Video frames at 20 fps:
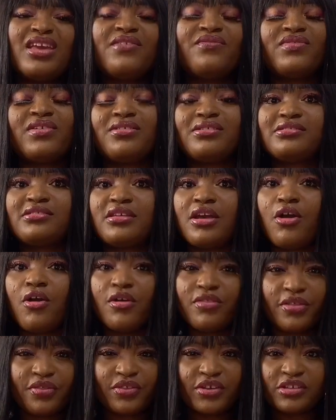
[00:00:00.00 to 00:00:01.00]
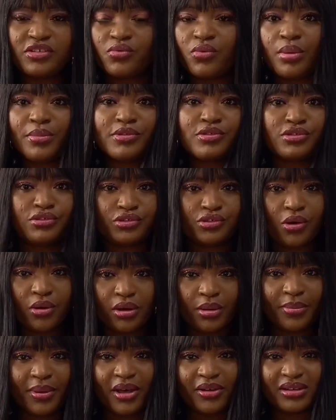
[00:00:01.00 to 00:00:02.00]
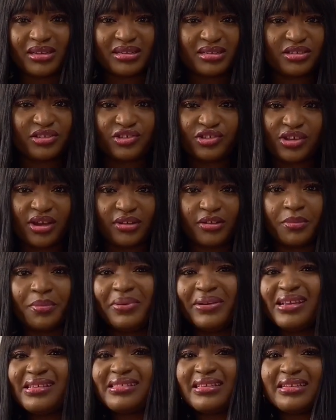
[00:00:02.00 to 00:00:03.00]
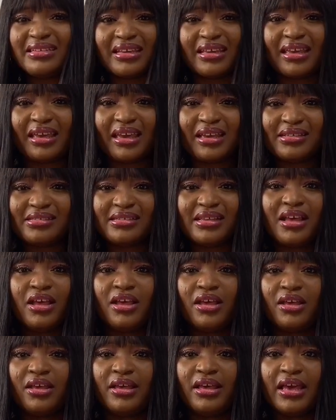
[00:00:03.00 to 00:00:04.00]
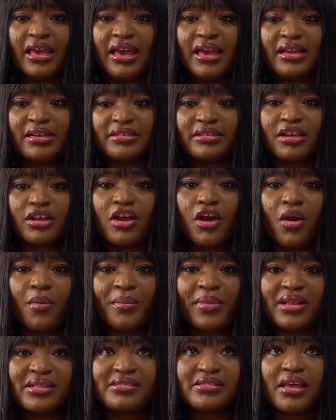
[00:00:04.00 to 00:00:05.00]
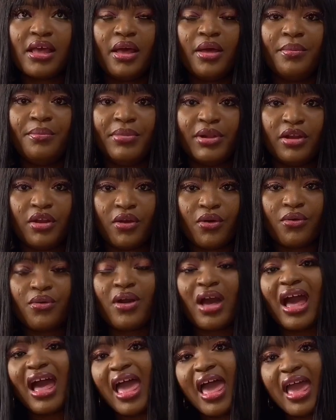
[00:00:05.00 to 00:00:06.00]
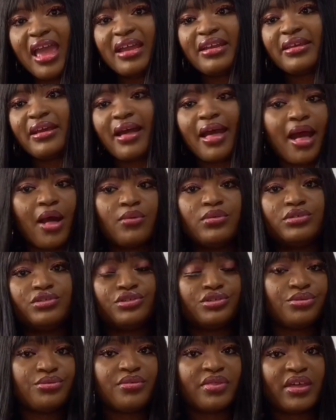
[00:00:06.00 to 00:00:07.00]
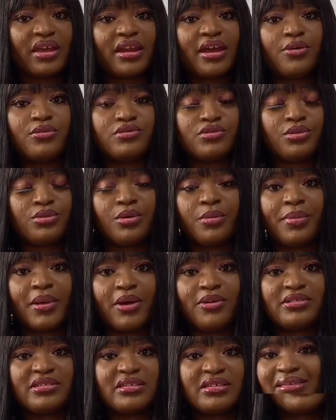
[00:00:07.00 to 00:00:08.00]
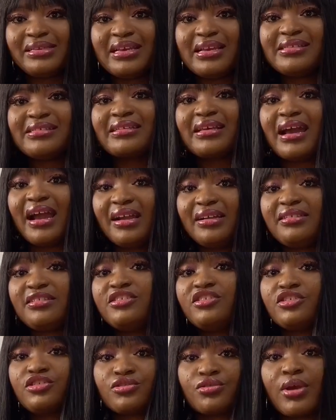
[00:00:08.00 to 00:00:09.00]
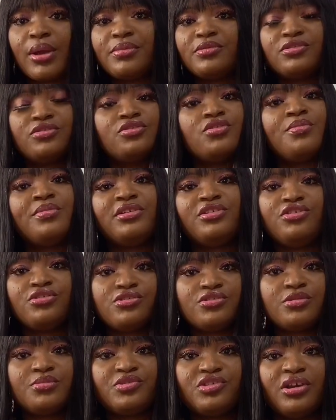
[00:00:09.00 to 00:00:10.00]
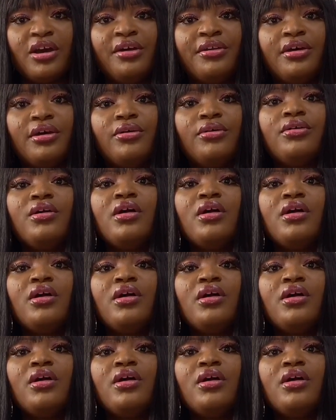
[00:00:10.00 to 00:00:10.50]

there is other things you want me to talk about in this channel, please indicate in the comments below and I will do that. I will talk about it. Please kindly subscribe to my YouTube channel,